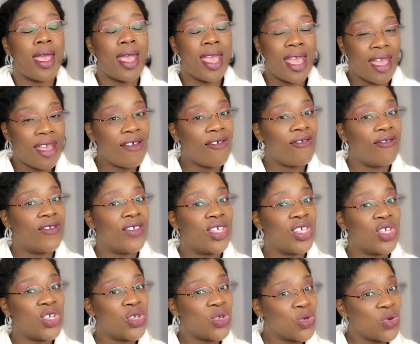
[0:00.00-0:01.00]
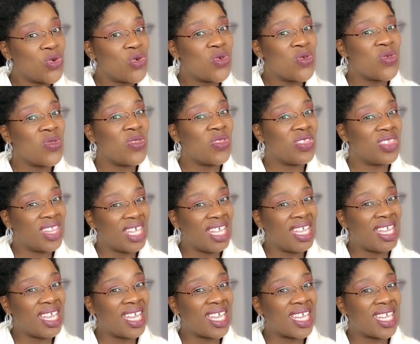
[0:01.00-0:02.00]
If you
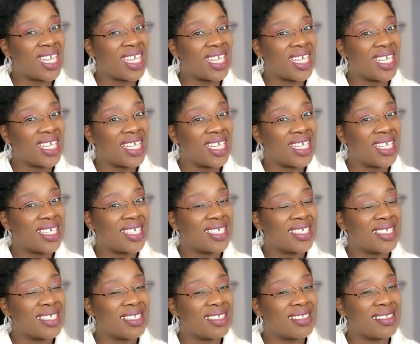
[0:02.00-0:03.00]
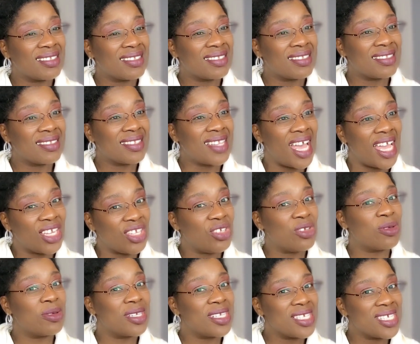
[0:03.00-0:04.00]
think that
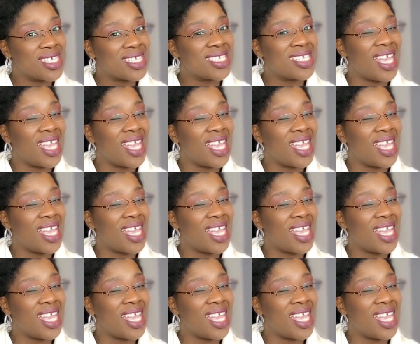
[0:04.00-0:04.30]
you can just